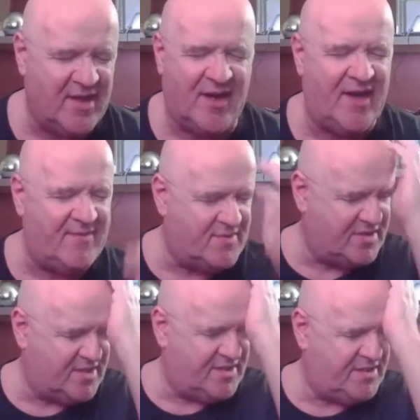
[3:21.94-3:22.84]
Now, I
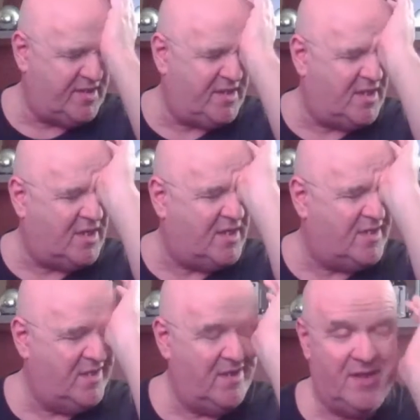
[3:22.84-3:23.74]
haven't done
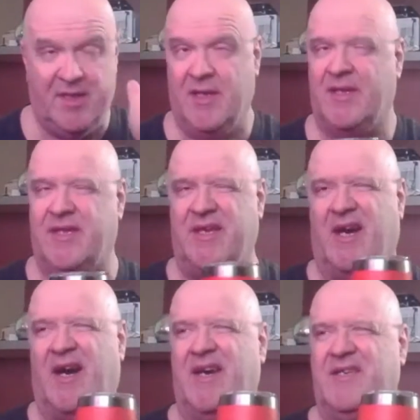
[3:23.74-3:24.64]
the
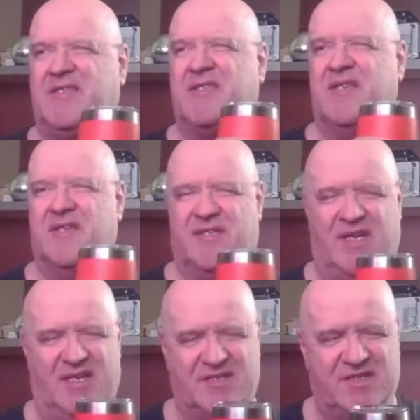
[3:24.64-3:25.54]
ice
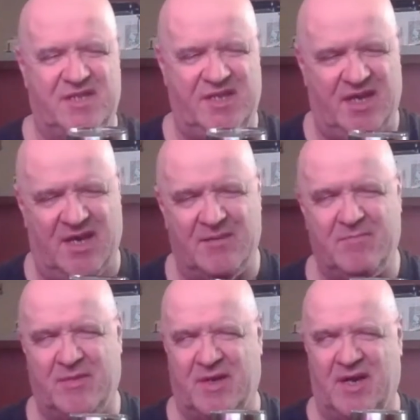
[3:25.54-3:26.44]
test
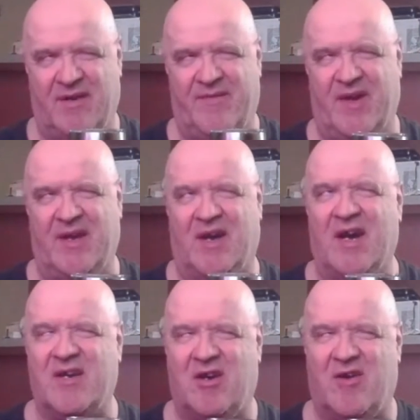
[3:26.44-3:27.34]
yet, but I have had
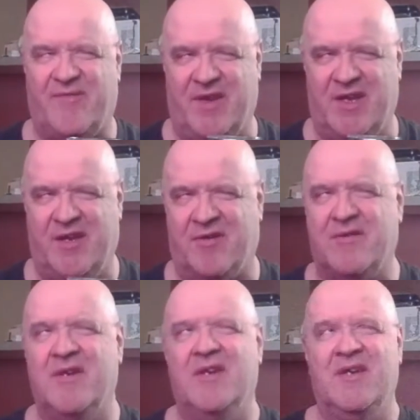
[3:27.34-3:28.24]
hot coffee in
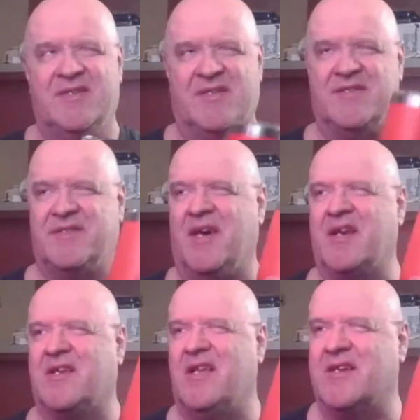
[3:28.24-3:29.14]
here since
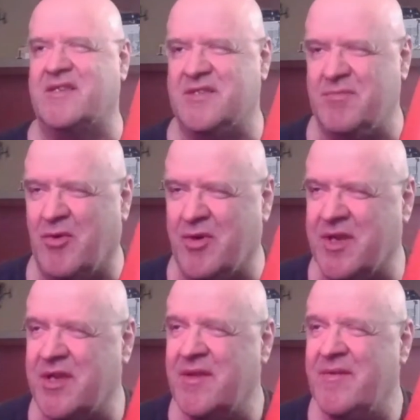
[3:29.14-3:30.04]
9 o'clock this
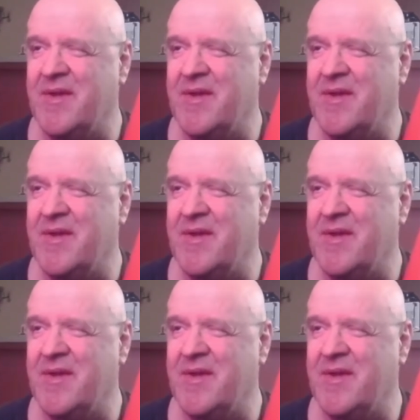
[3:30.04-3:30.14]
morning,